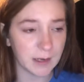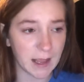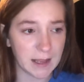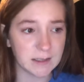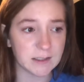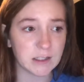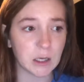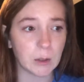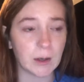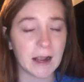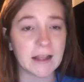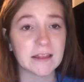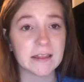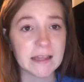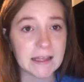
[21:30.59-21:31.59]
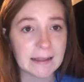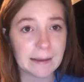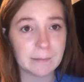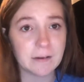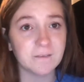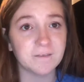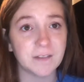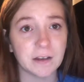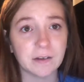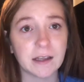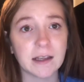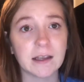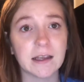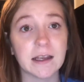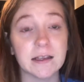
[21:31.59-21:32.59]
And so I think I've been
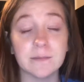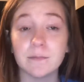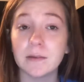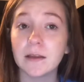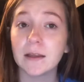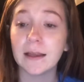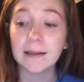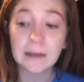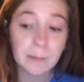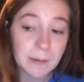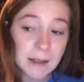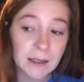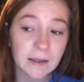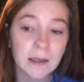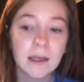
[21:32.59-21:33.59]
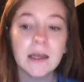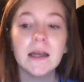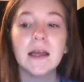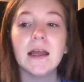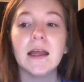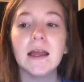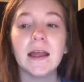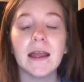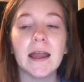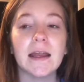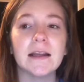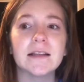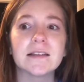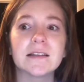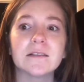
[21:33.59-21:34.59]
feeling him hiccuping,
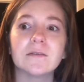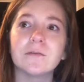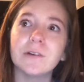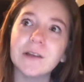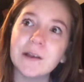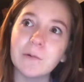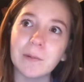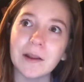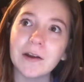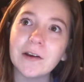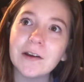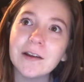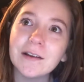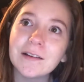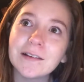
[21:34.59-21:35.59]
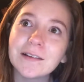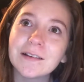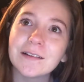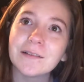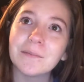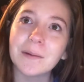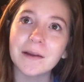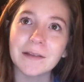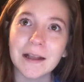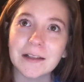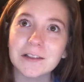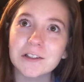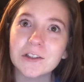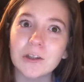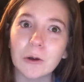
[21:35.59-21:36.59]
and it's really weird, but
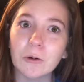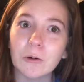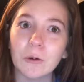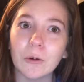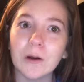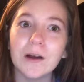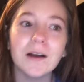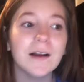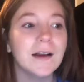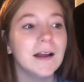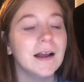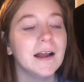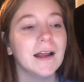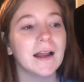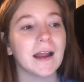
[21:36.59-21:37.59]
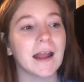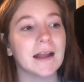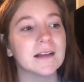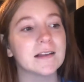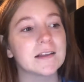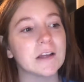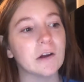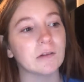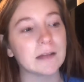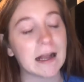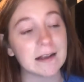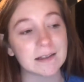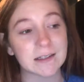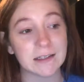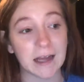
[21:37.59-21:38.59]
like so cool. And so
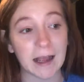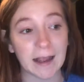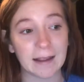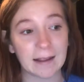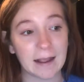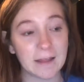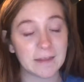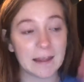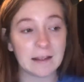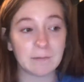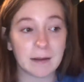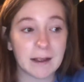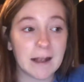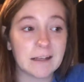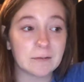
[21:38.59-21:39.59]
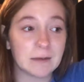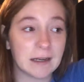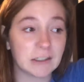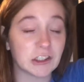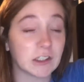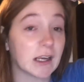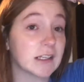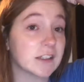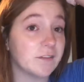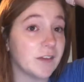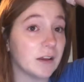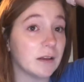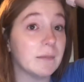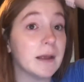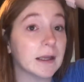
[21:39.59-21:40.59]
last night, I think my husband actually got to
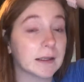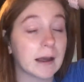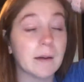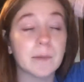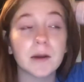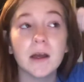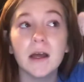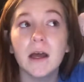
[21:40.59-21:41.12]
feel him hiccup.